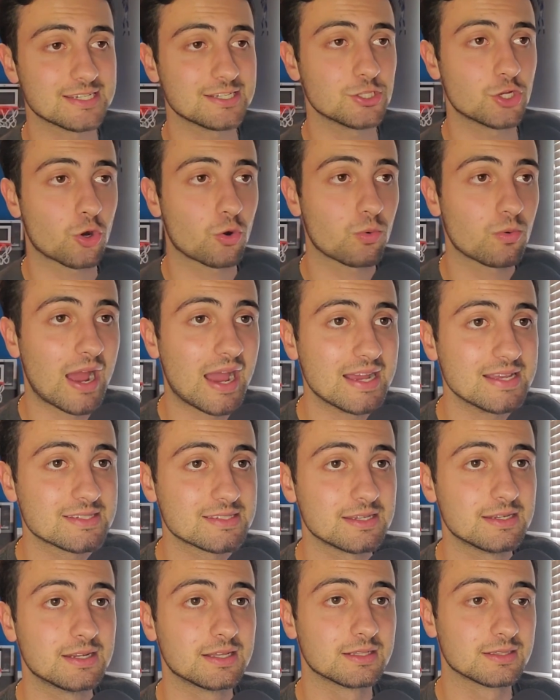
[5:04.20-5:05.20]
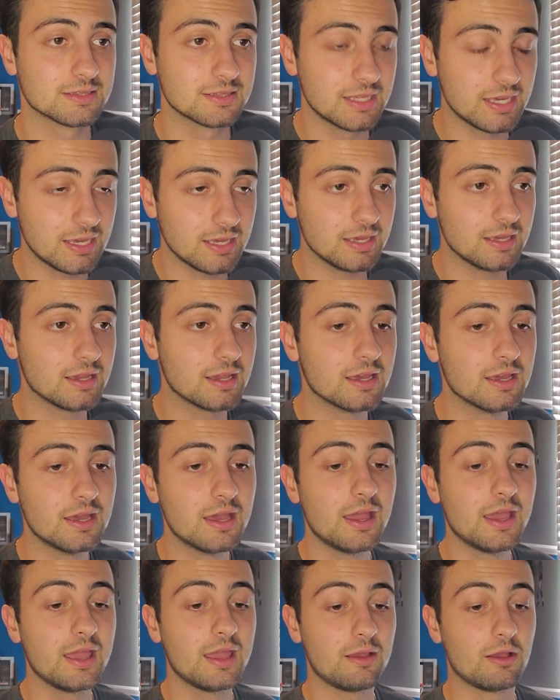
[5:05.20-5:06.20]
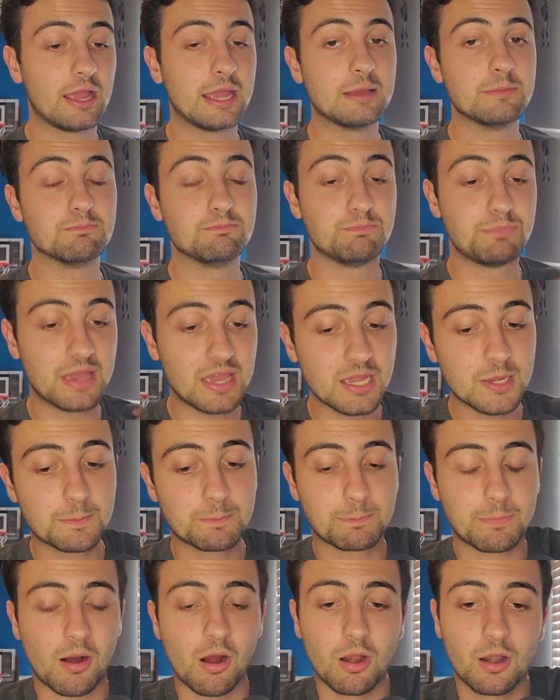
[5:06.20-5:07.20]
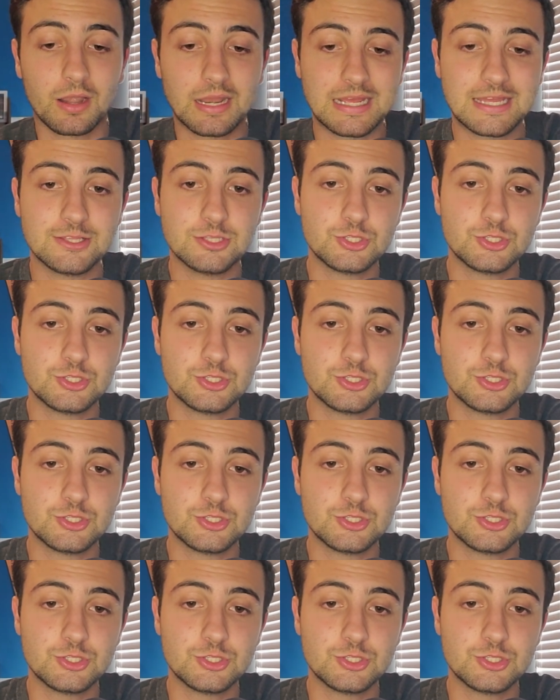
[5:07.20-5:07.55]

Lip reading: in the Horizon League. A big part